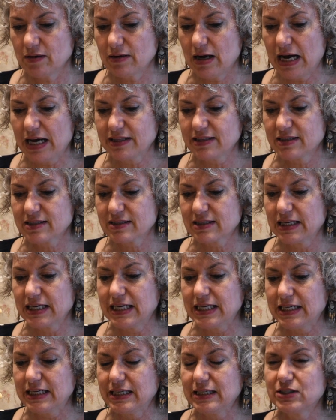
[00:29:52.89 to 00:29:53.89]
I had this
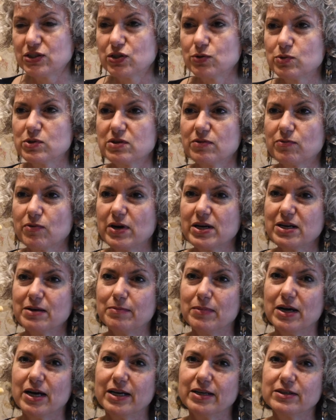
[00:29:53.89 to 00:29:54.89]
lady, she was a friend of
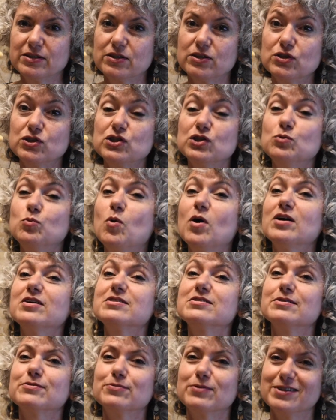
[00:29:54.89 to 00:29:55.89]
mine. She
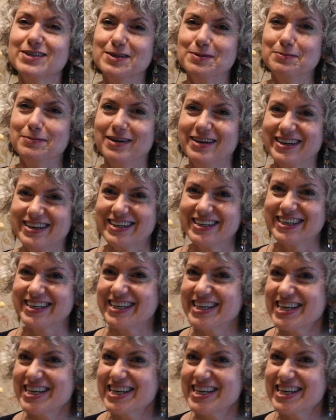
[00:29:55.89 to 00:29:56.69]
was a friend of mine.